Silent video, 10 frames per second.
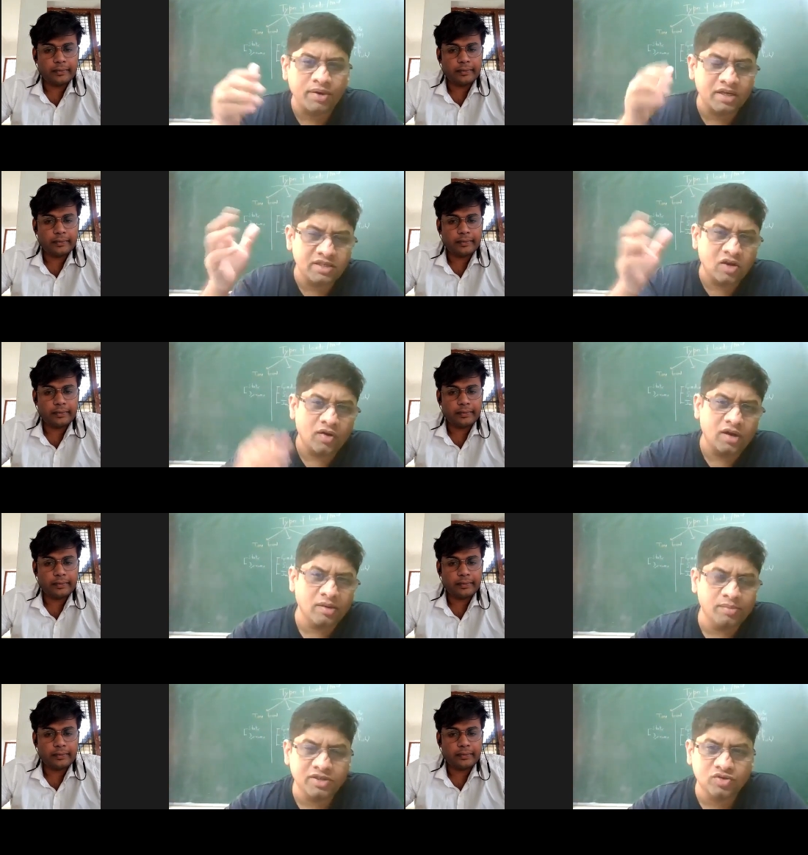Speaker 1: properties alloying
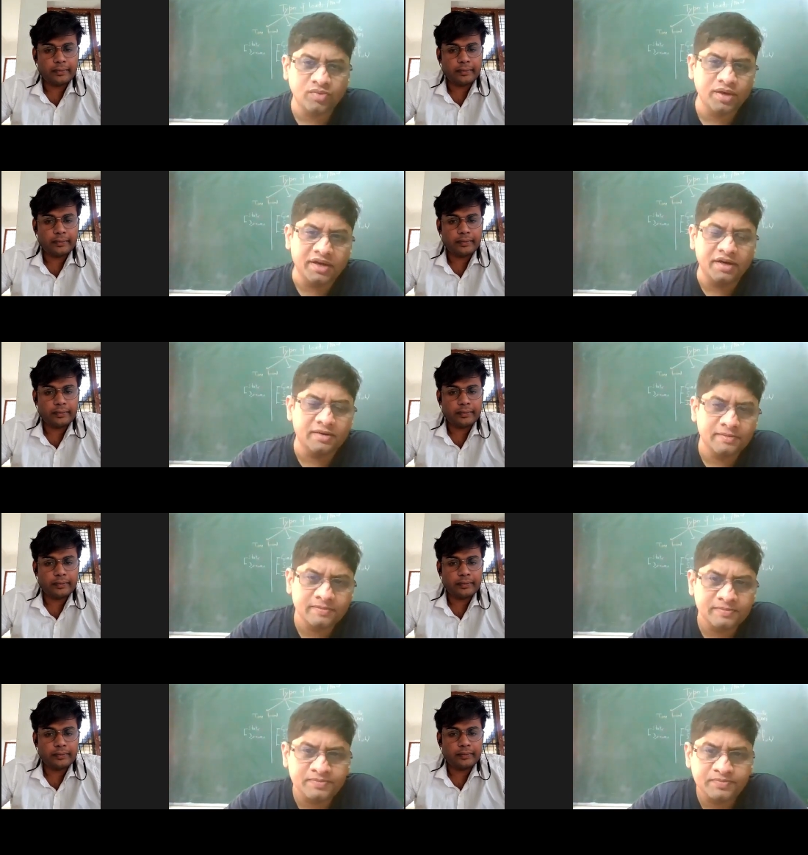elements should be added?
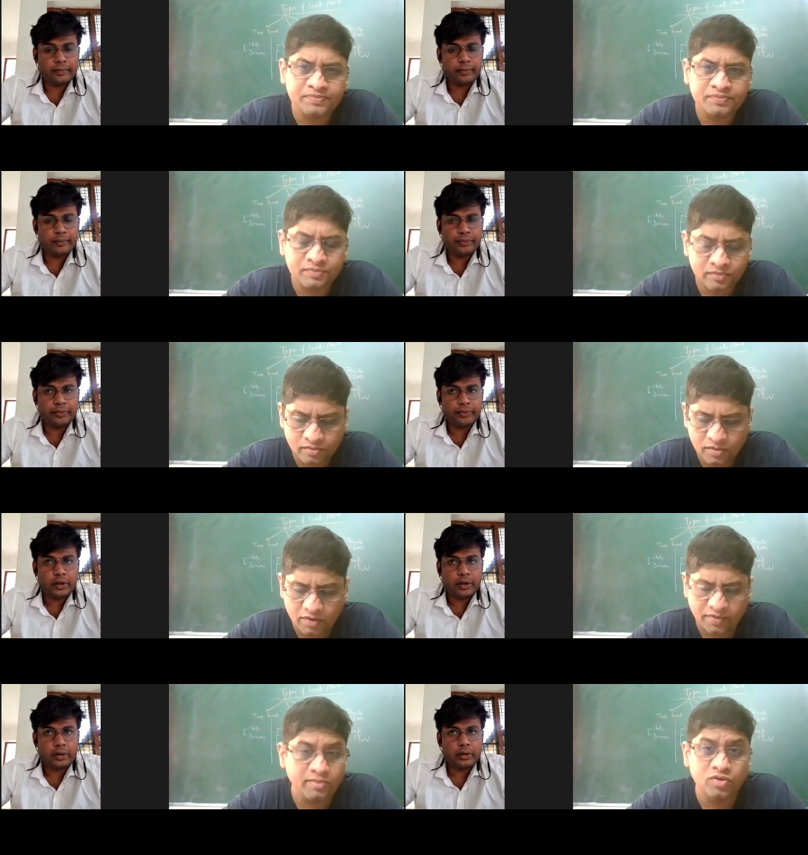
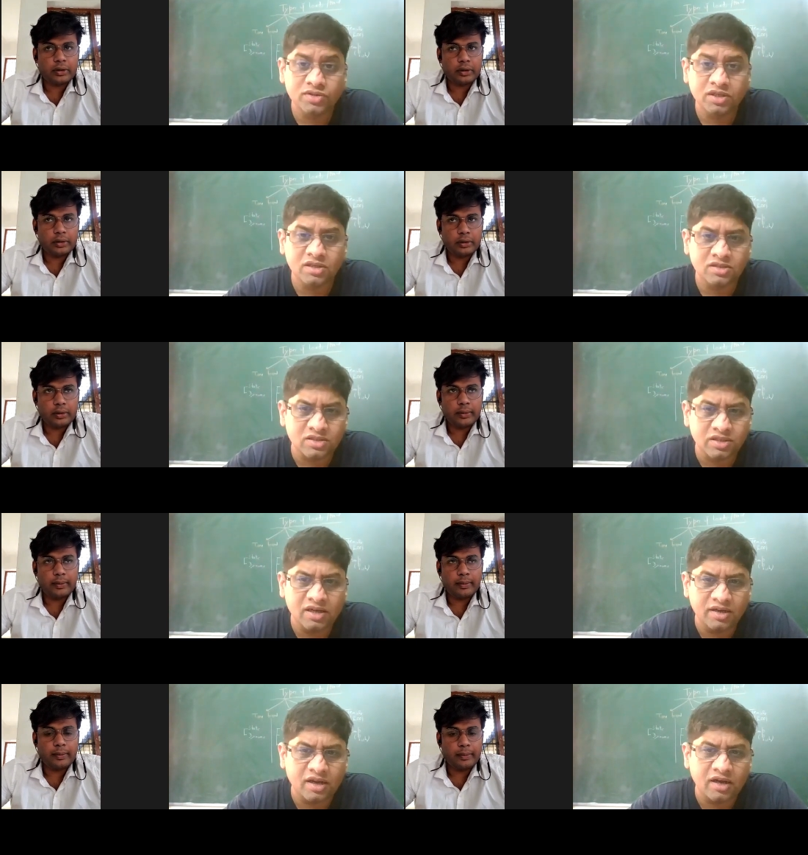If I'm using
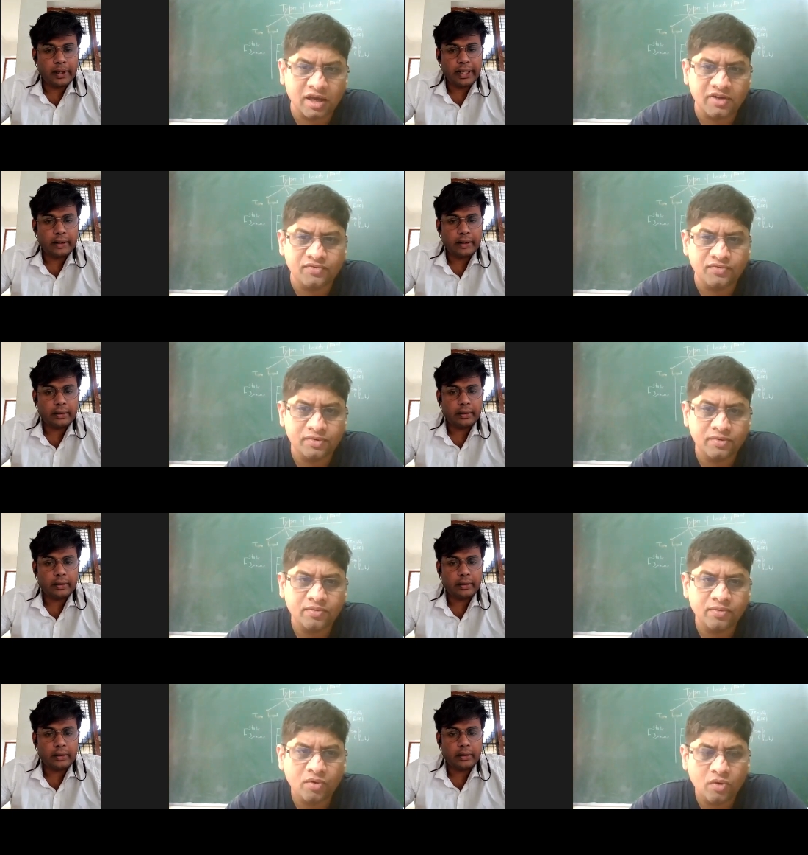steel in a blade. Knife,
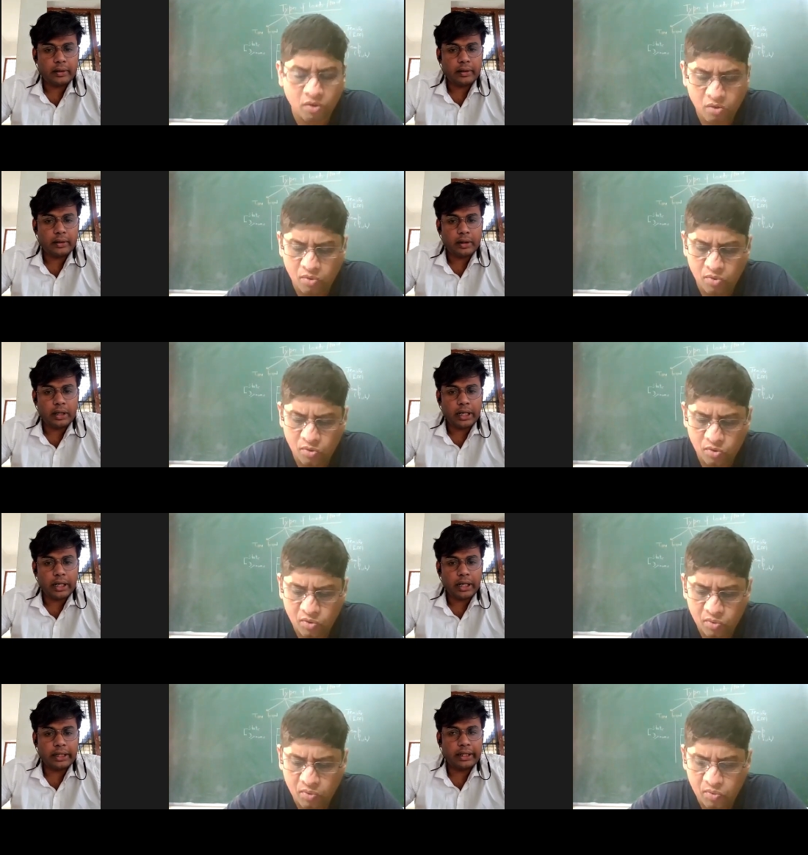
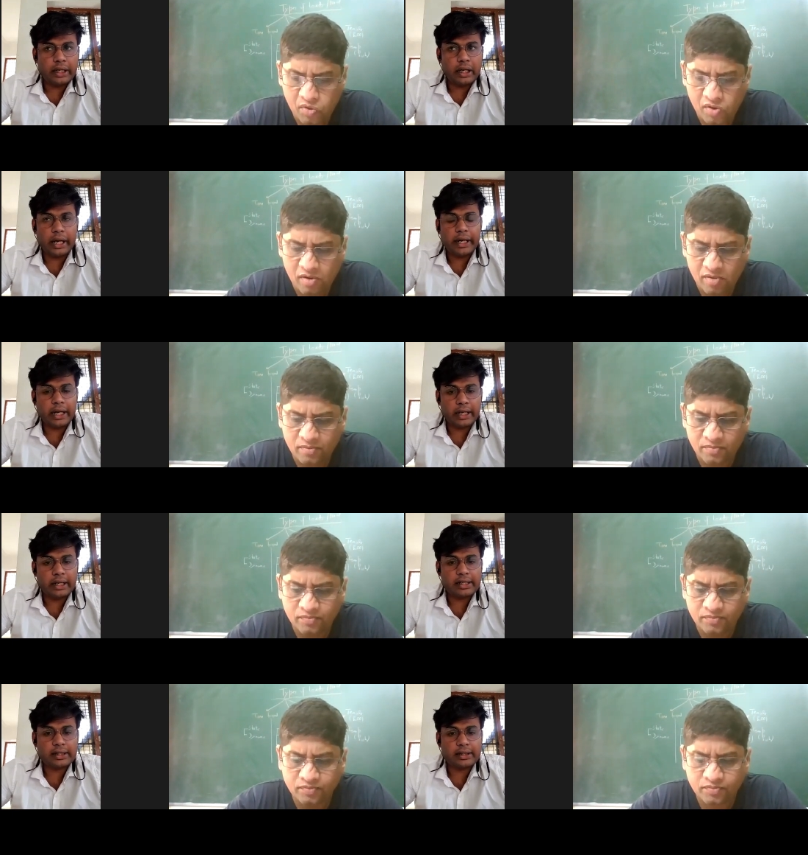
Speaker 2: I think high
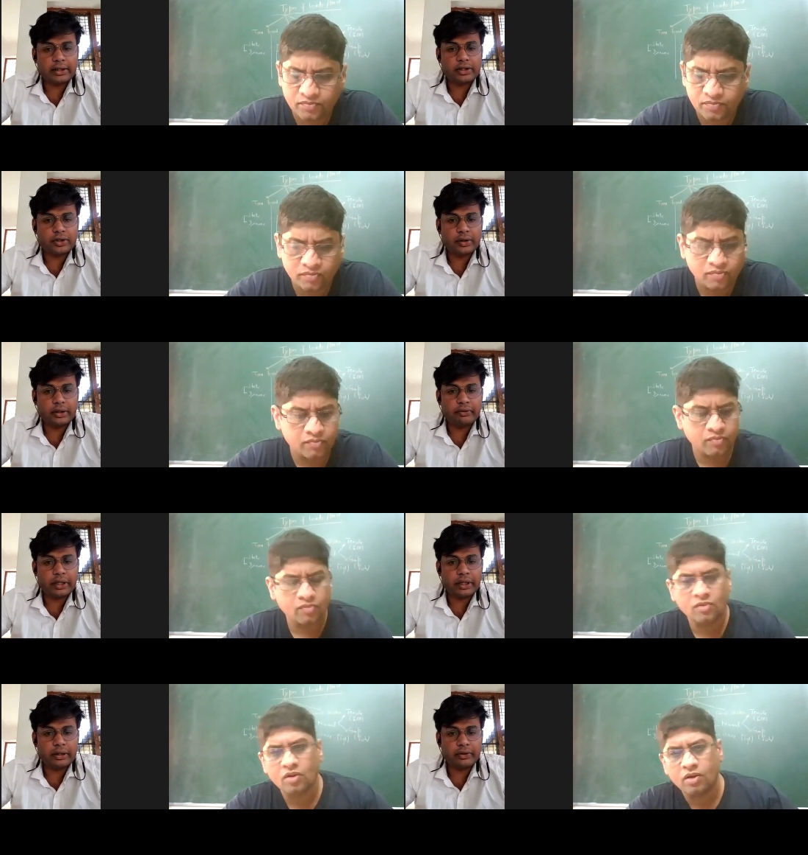hardness. It should be
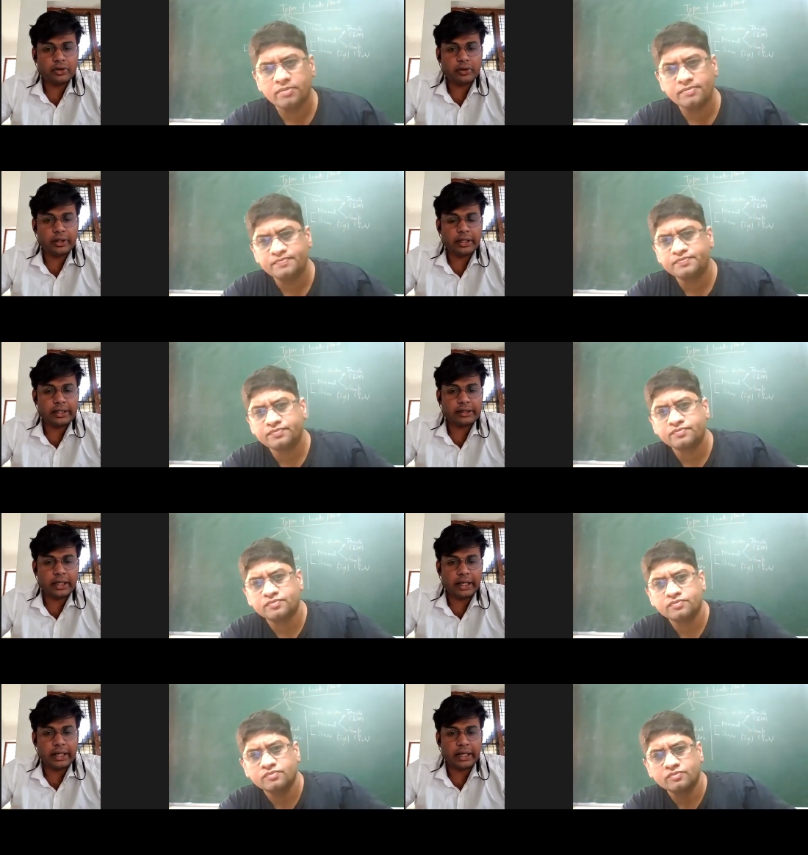we should increase that
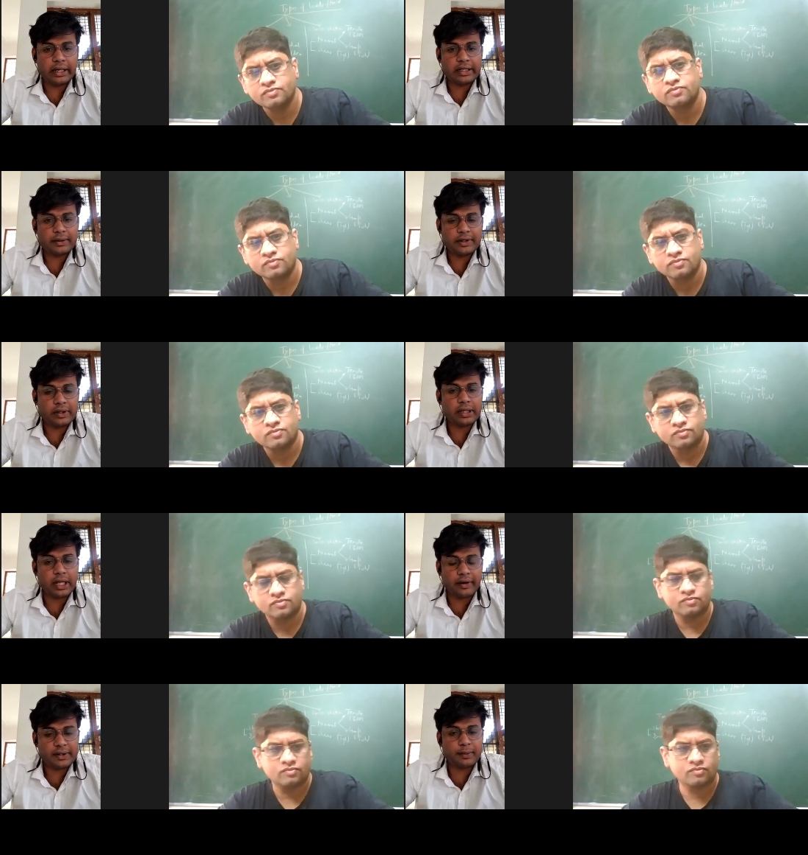high hardness because it's a
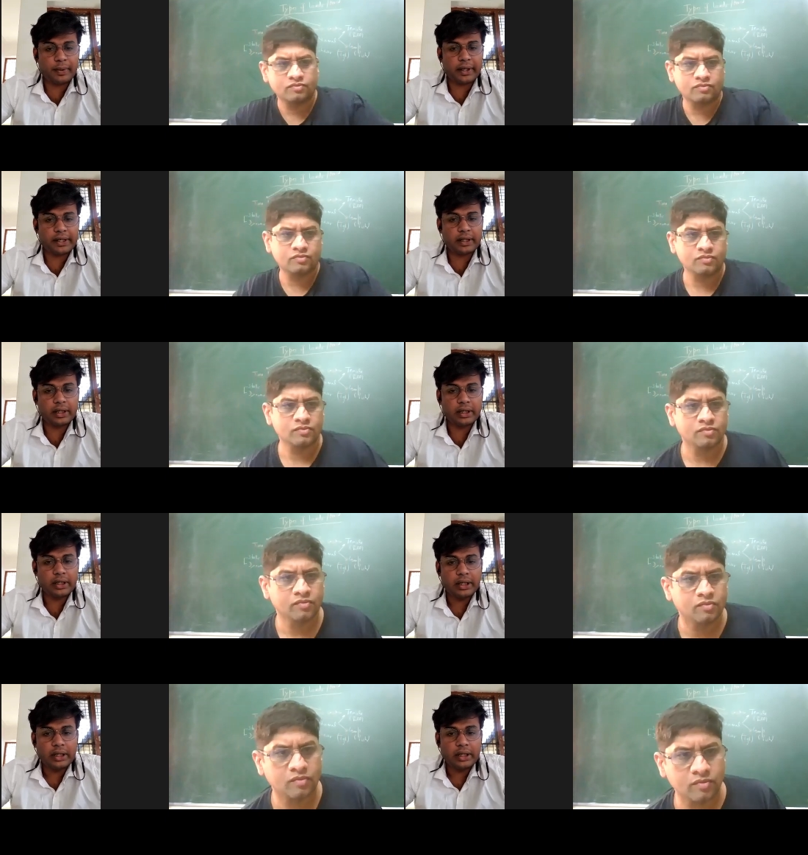surface property, sir.
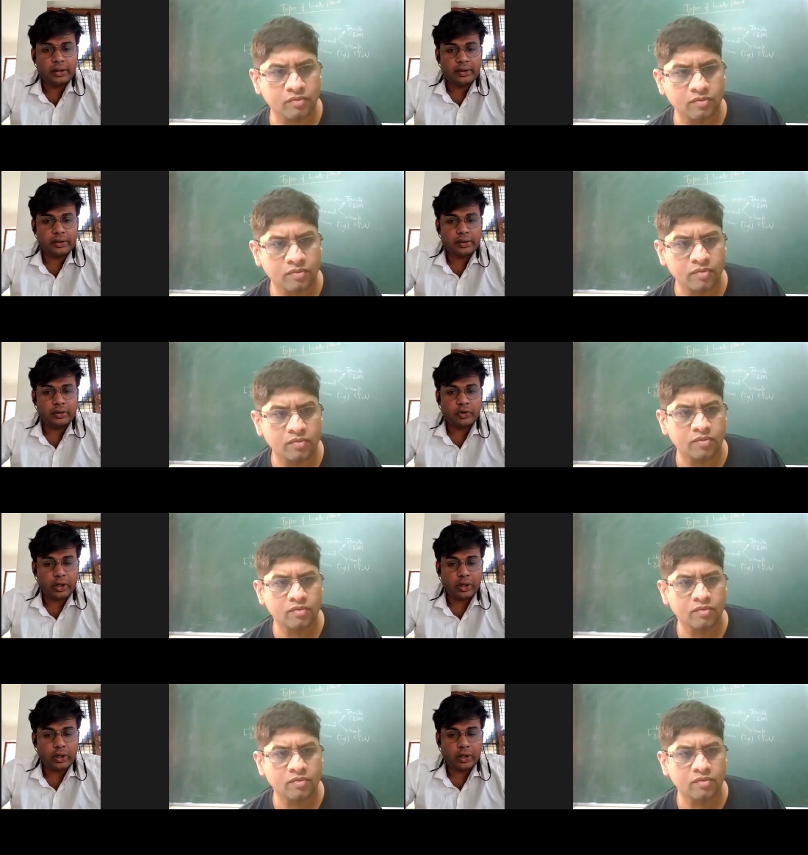Mm. So for